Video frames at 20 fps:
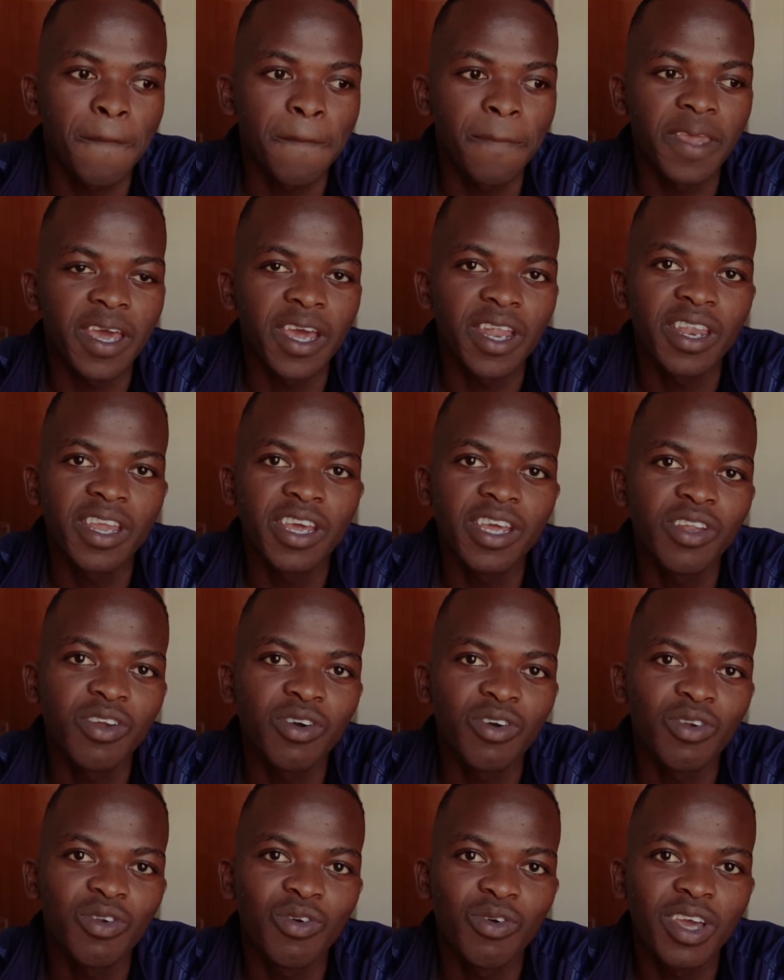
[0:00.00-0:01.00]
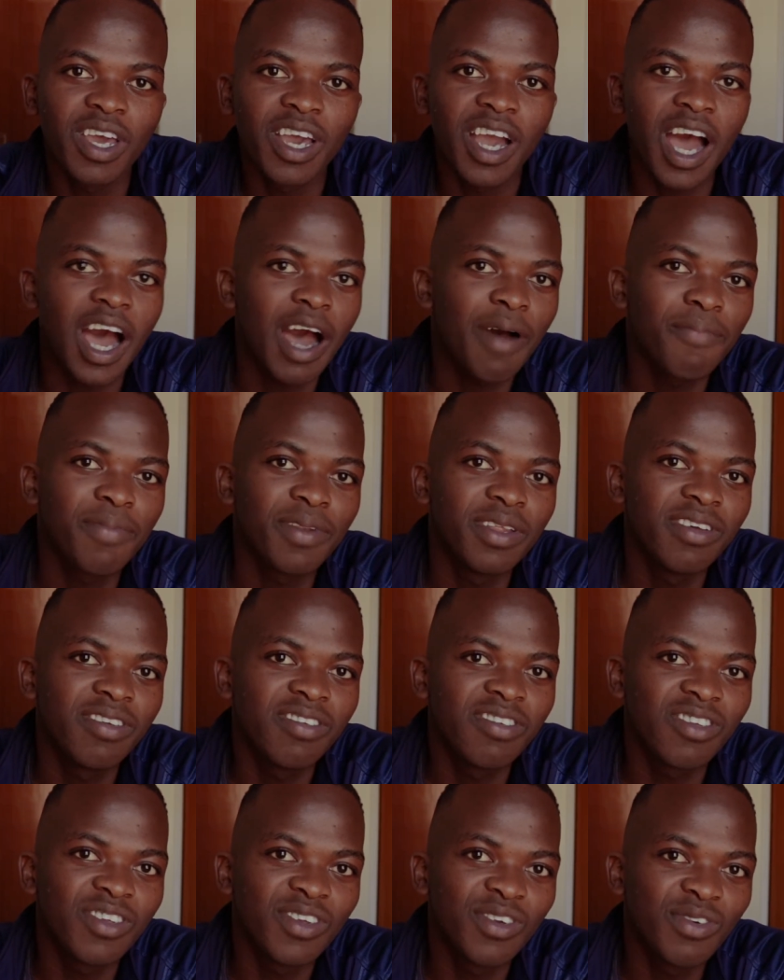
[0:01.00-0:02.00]
Then in your looking up
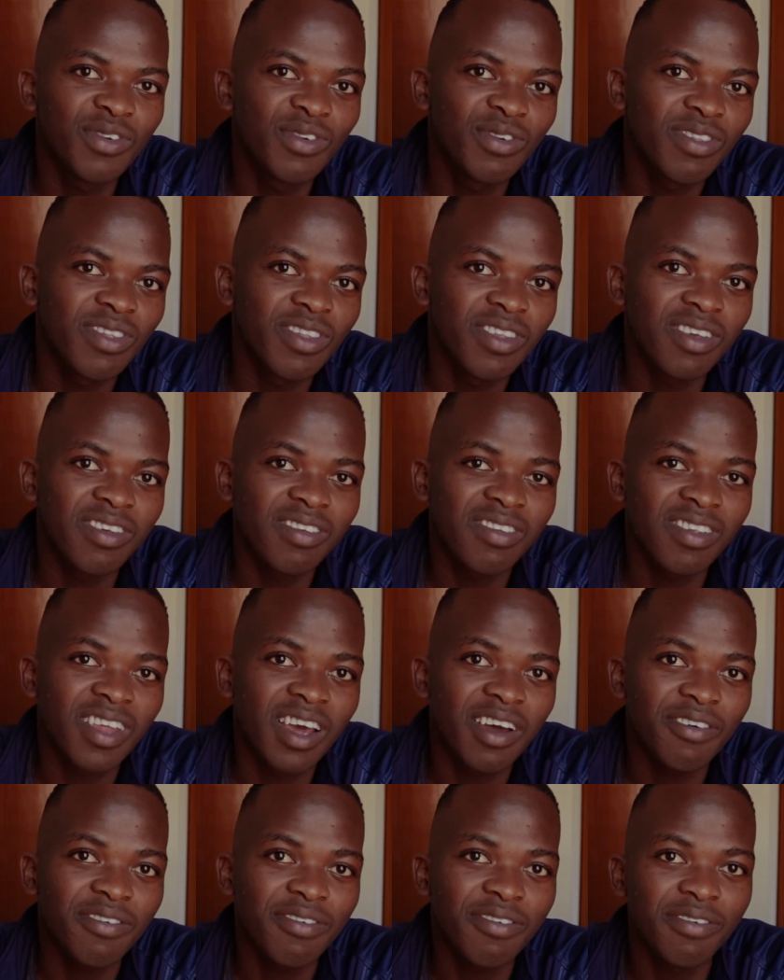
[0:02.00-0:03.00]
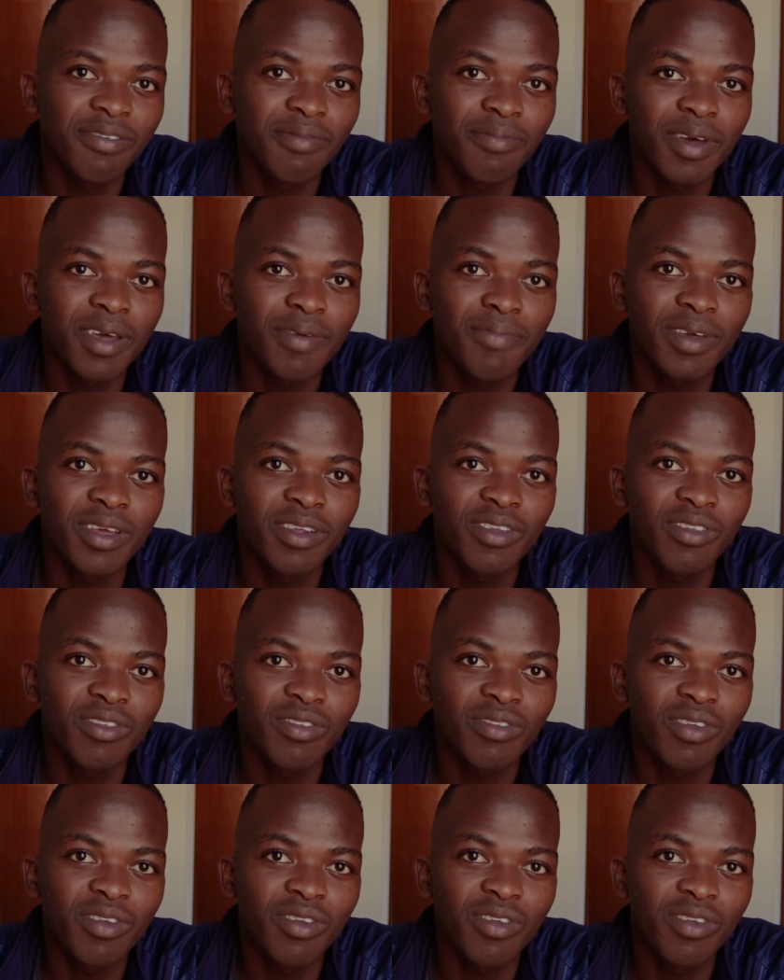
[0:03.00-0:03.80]
this new stuff, maybe